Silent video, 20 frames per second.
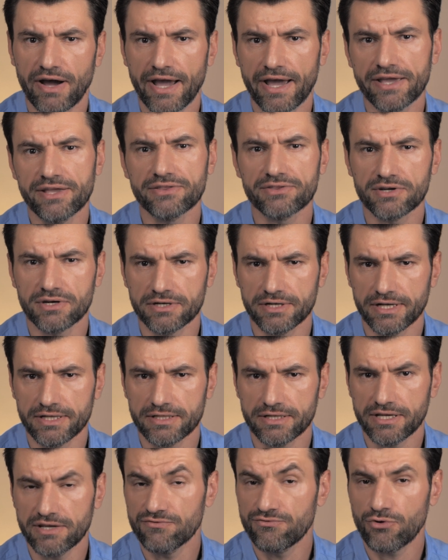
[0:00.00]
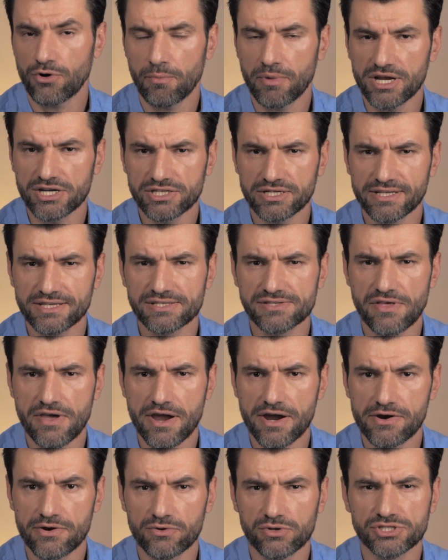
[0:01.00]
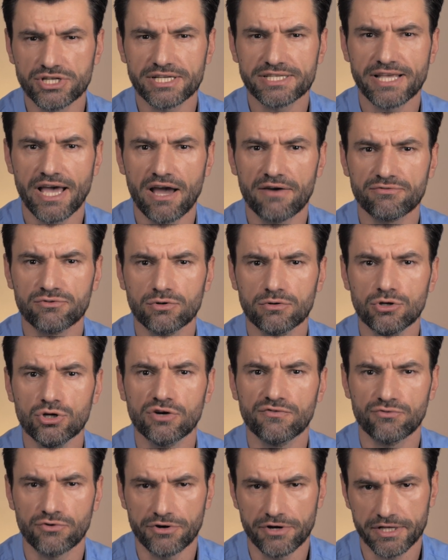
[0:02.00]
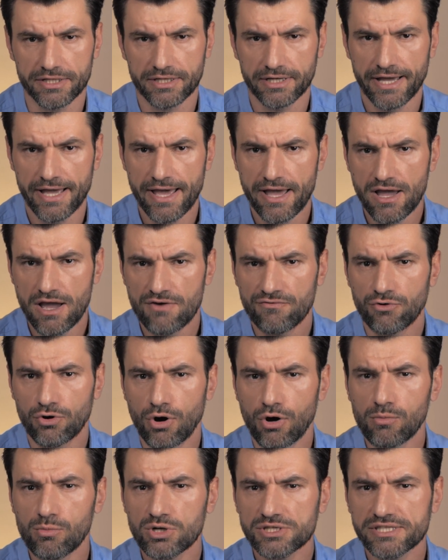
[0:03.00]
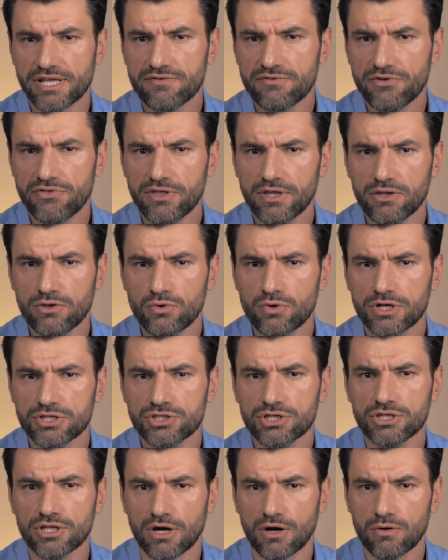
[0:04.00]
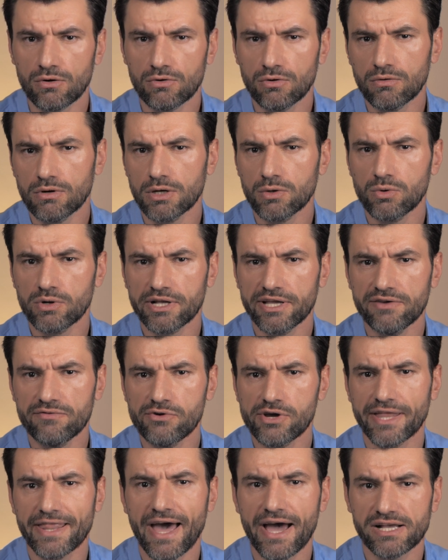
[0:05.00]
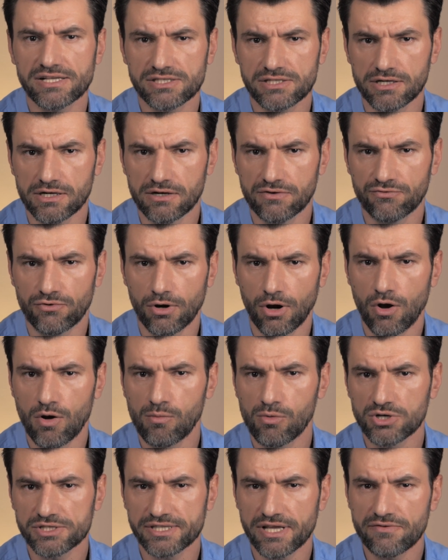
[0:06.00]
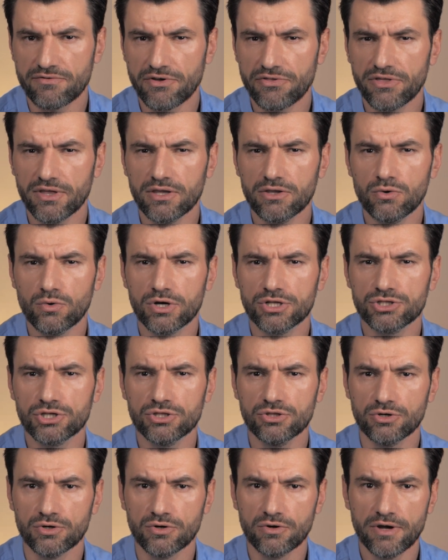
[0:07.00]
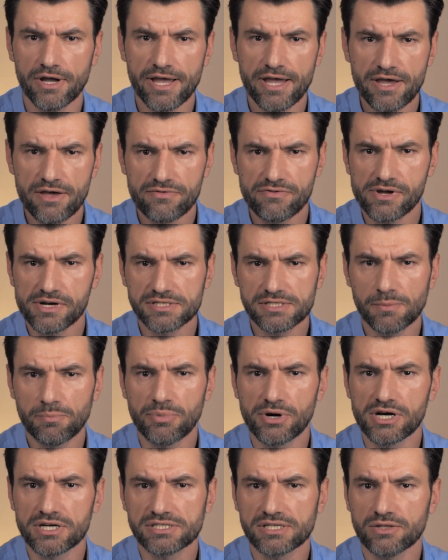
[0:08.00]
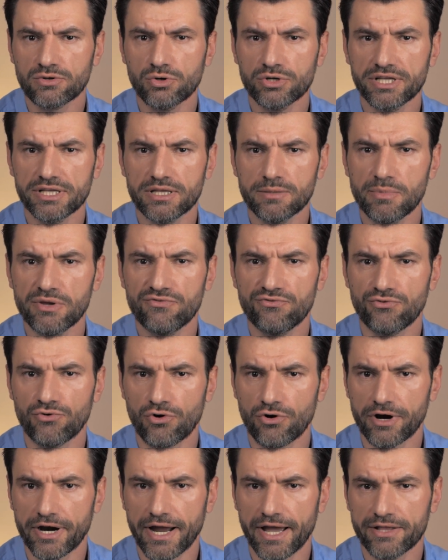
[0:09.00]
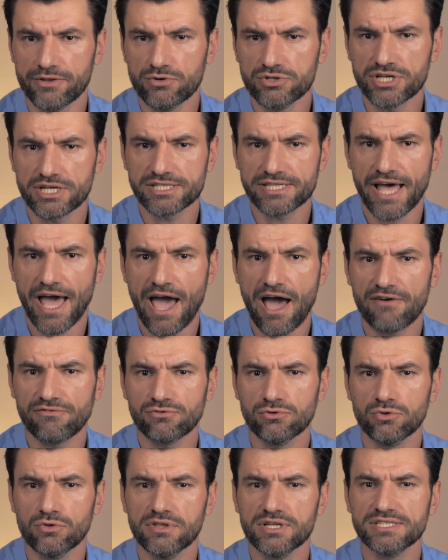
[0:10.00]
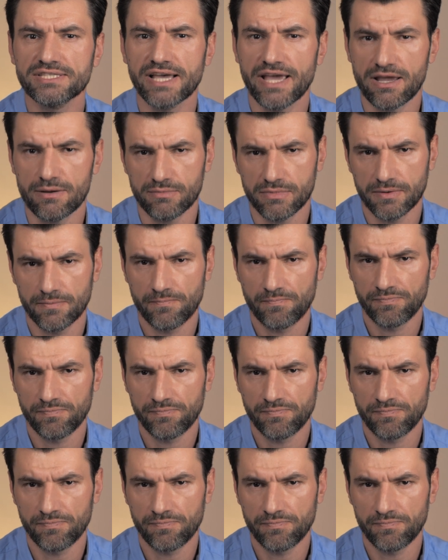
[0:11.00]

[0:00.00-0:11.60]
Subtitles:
via internet. Information is there, you just have to look for it. For almost everything you want to know, Google will give you an answer. For almost everything you want to do, there's a person who did it before, and you just have to do the same.